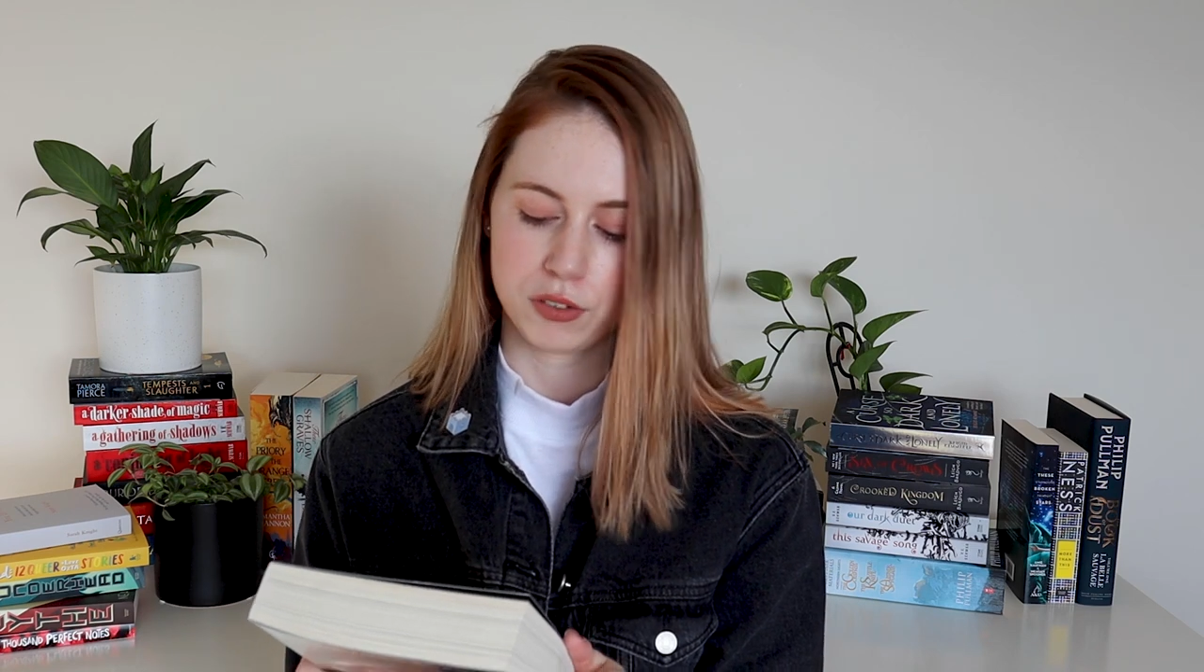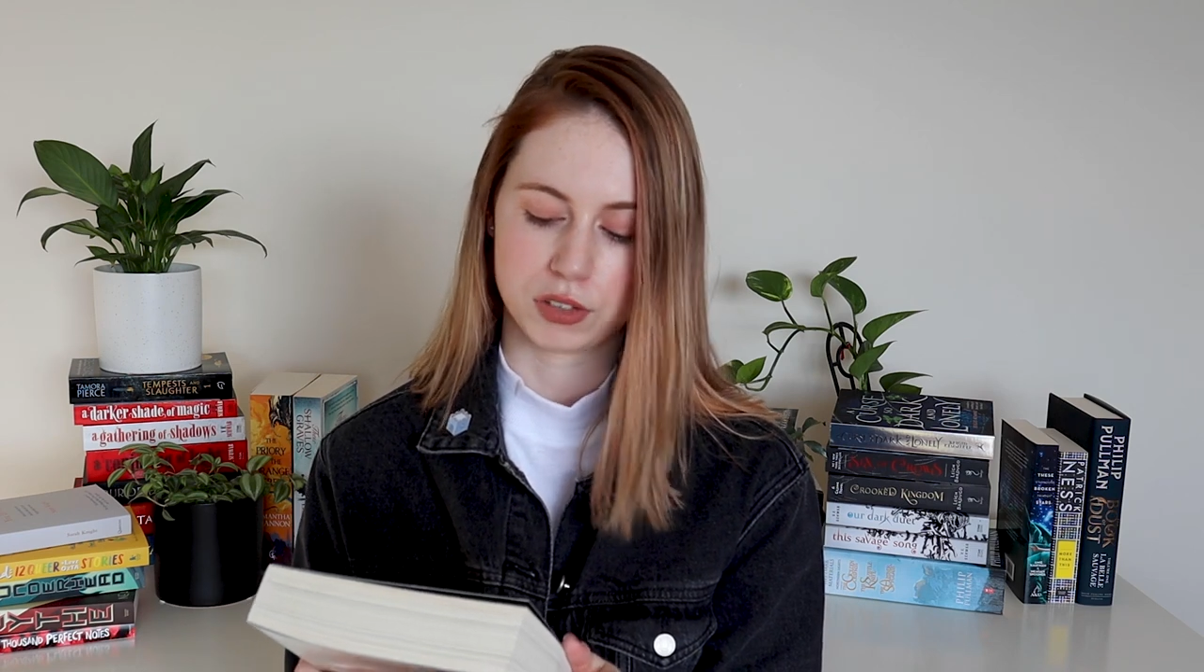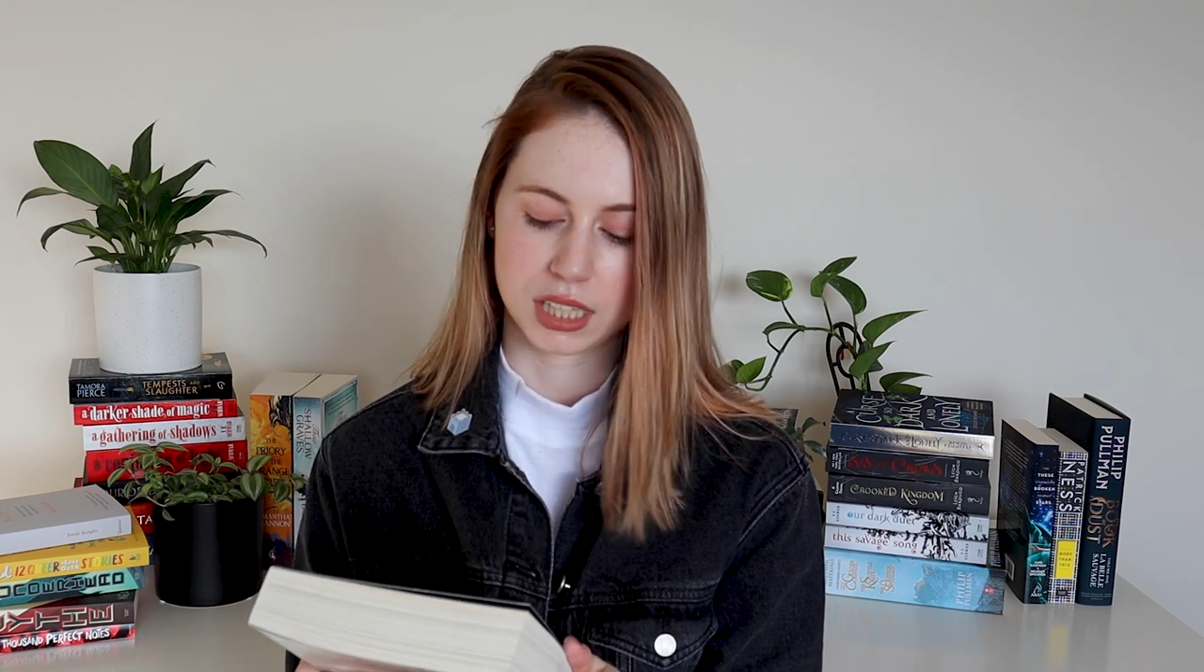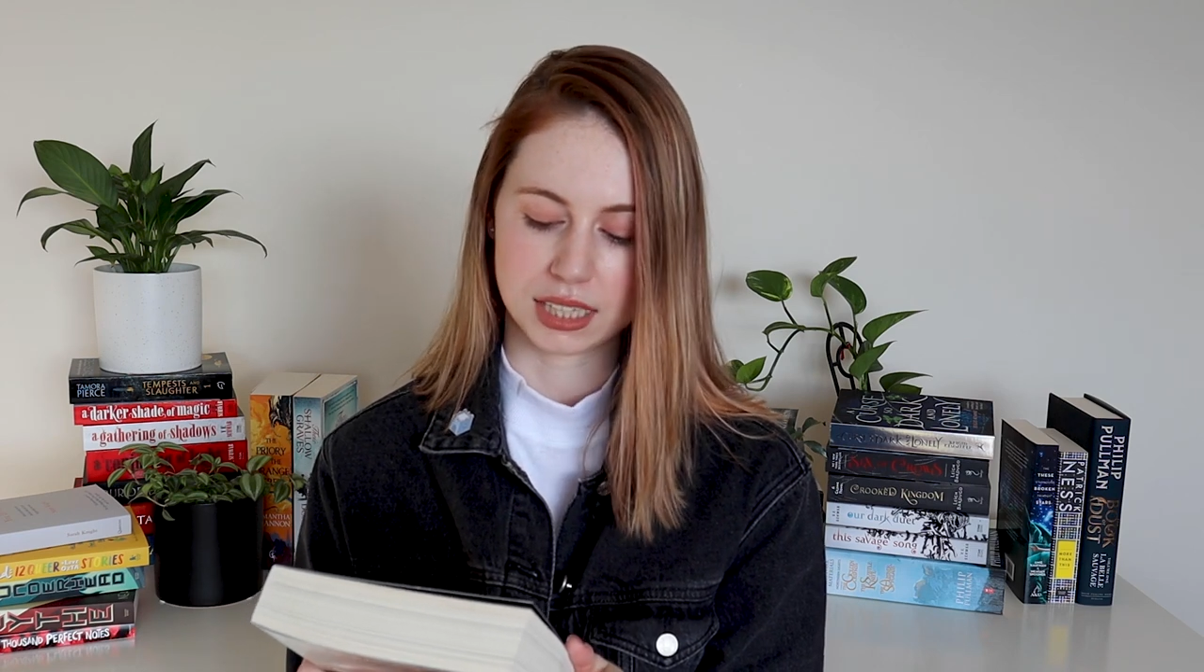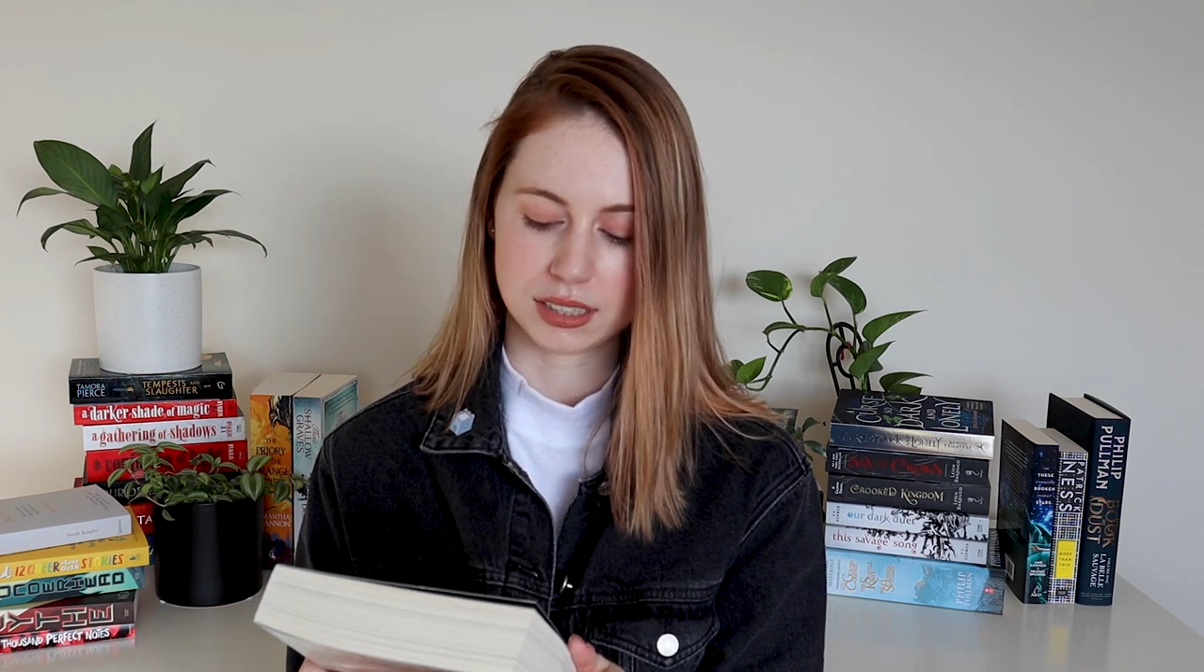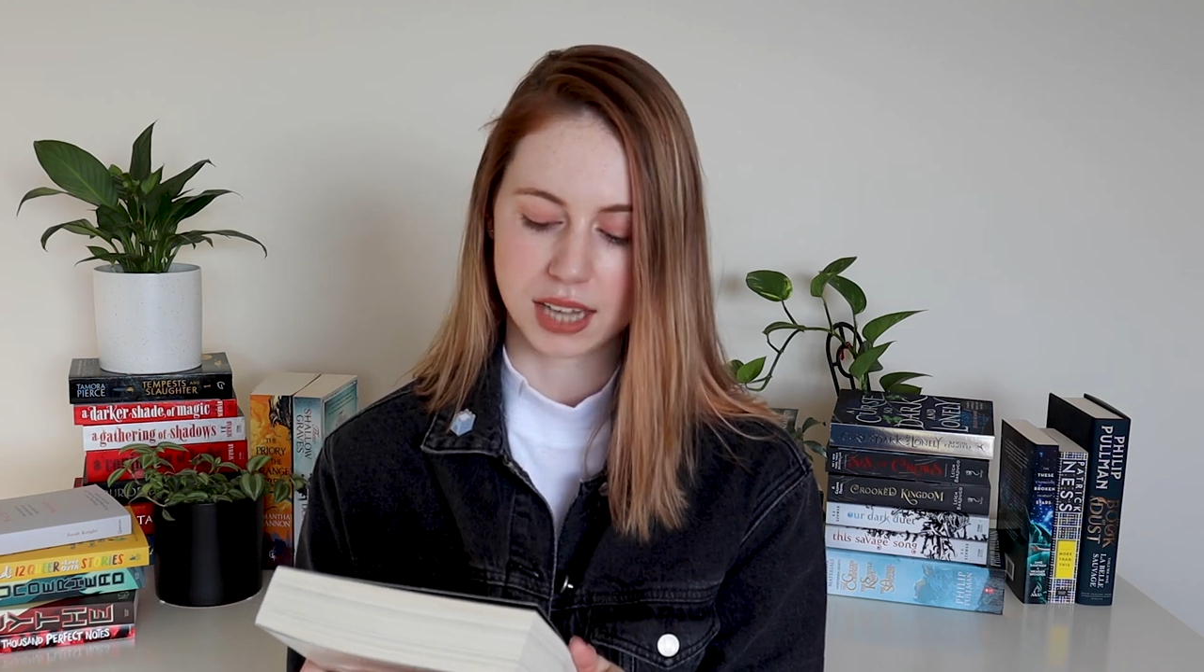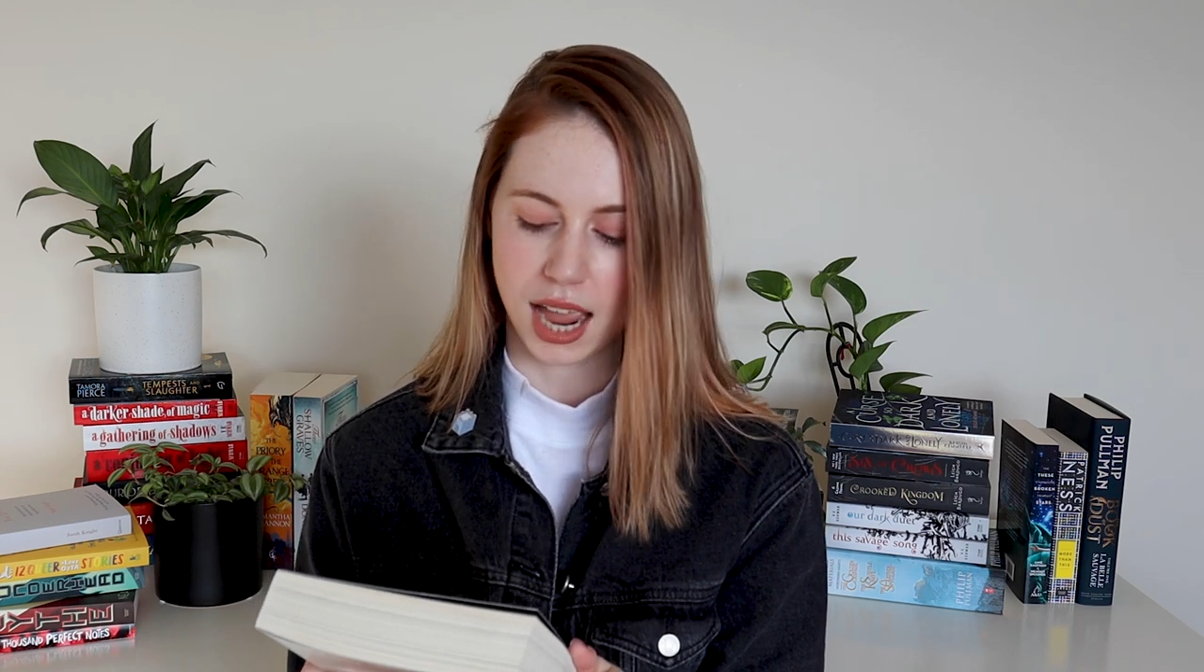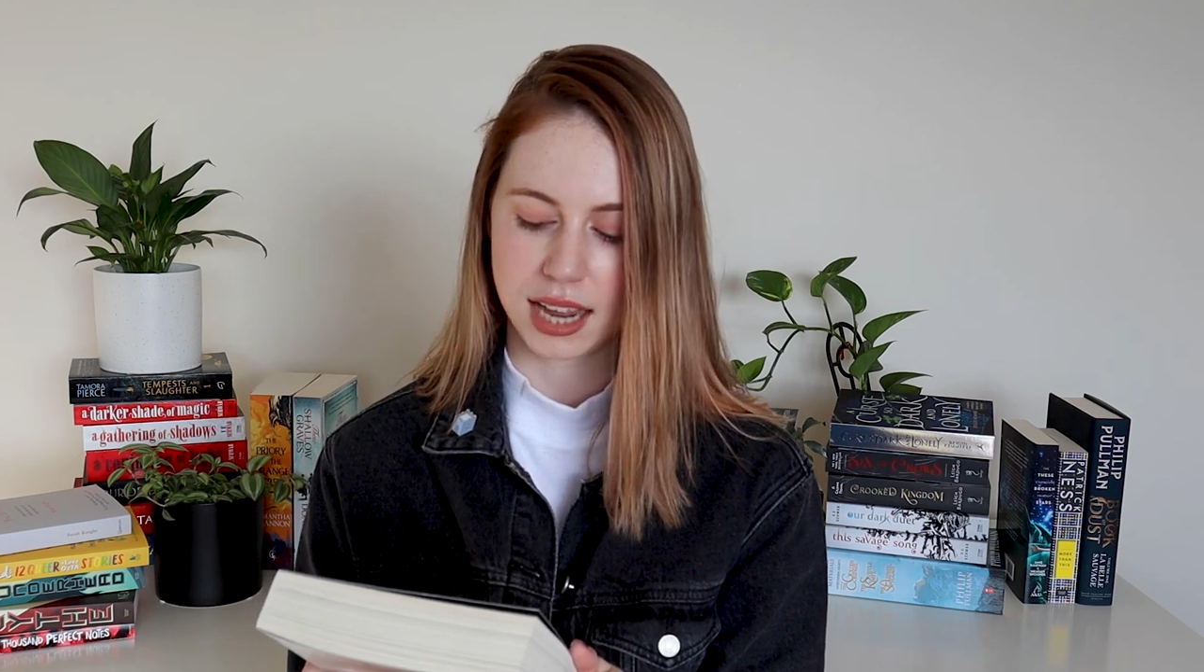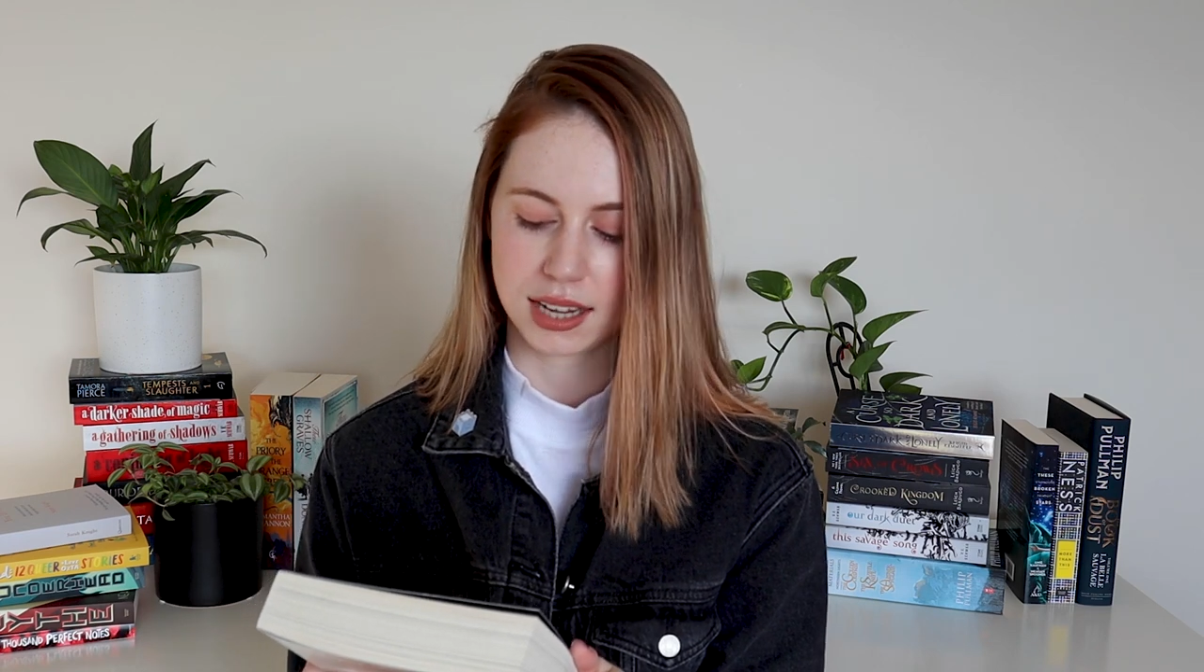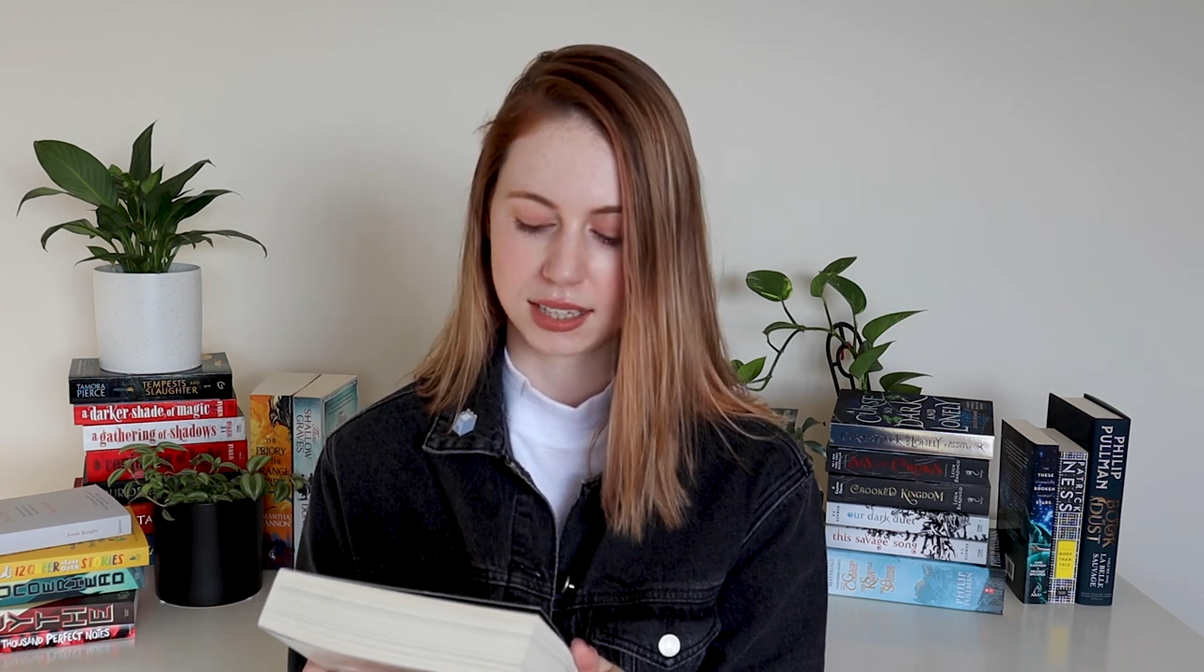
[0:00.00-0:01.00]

for the entire